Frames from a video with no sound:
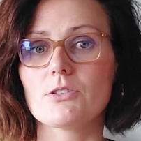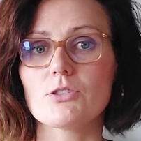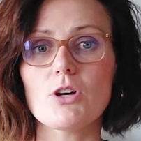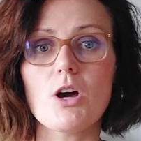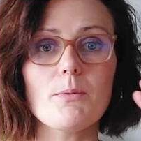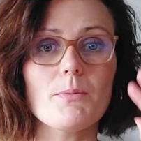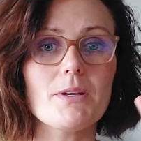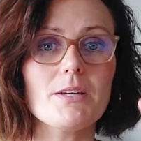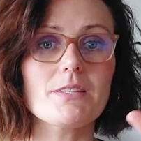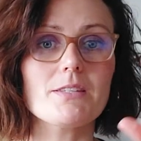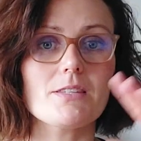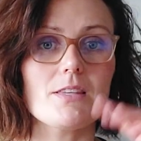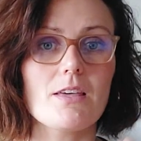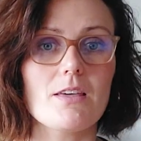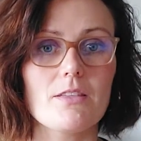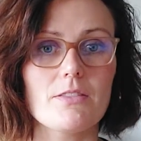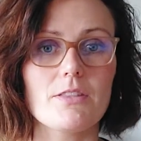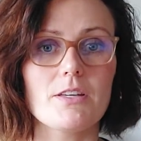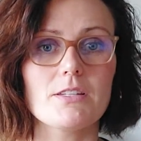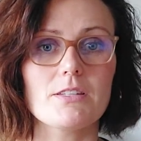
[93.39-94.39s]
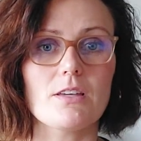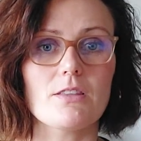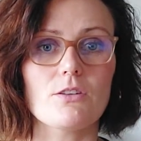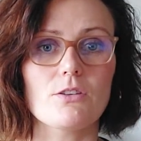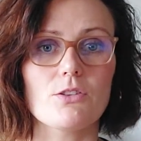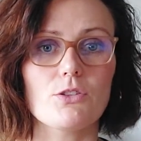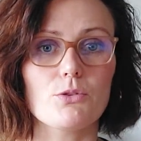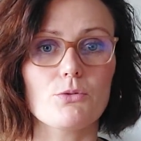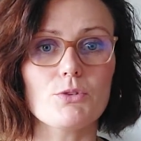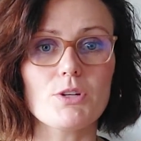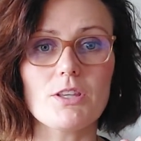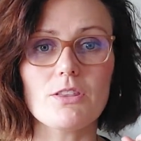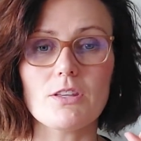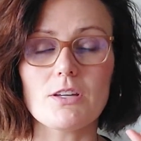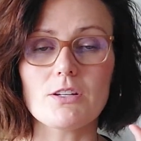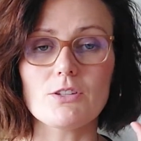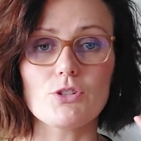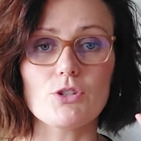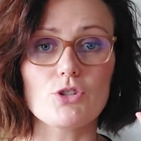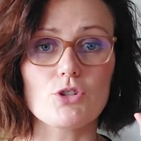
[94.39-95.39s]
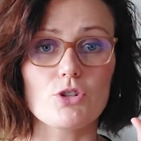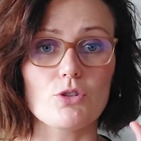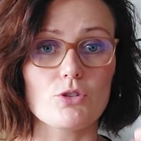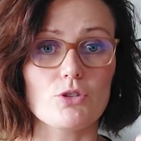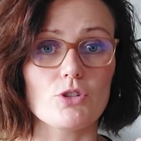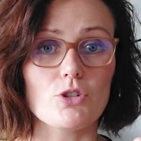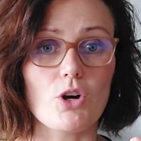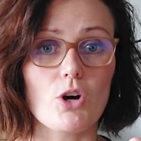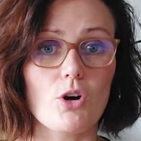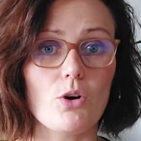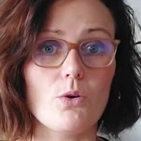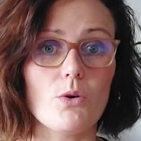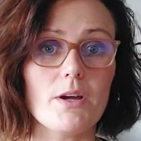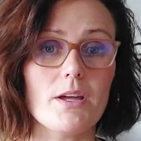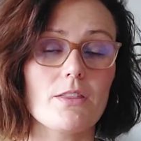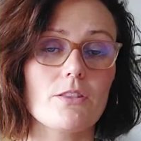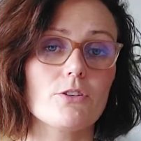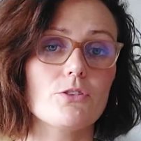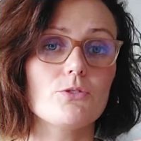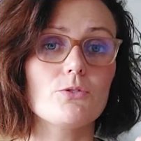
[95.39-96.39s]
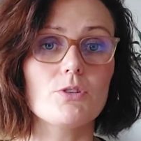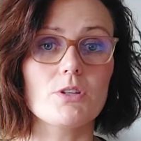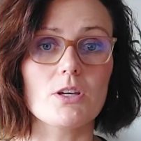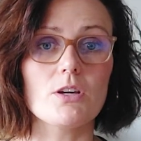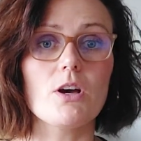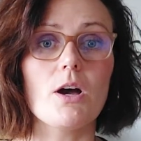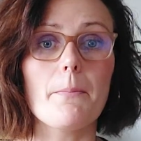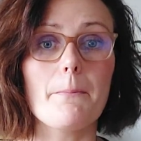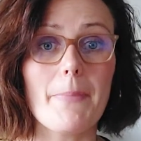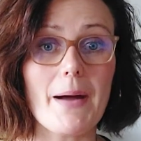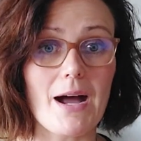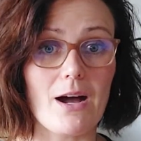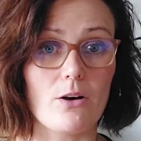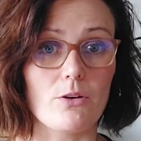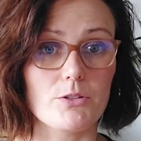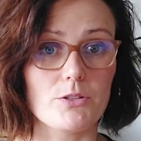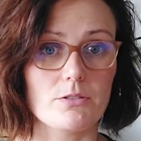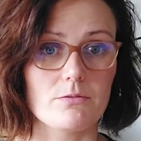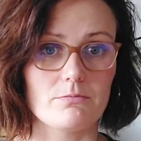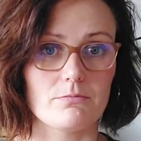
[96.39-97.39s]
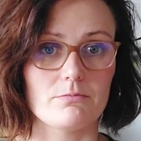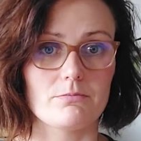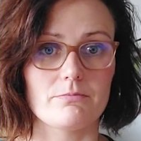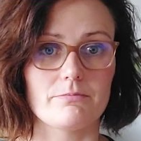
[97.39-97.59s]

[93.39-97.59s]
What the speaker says: Thomas, these are the 3 things you should know in the new year about.